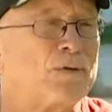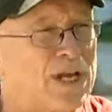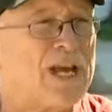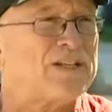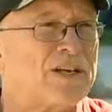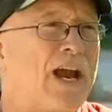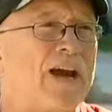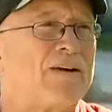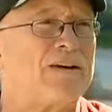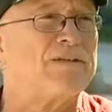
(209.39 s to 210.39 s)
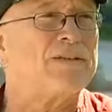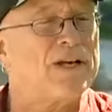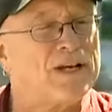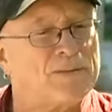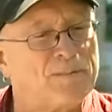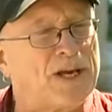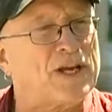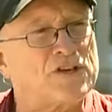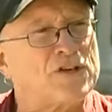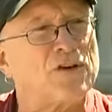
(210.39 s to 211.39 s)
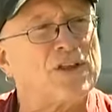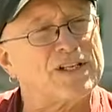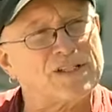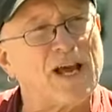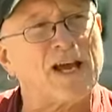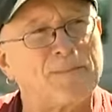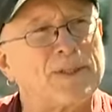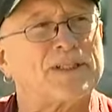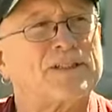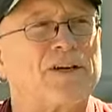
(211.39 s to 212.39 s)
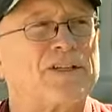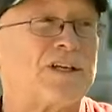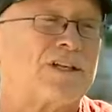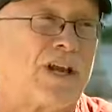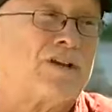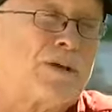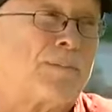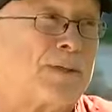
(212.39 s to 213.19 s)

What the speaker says: Who takes care of making sure that it's not a military dictatorship?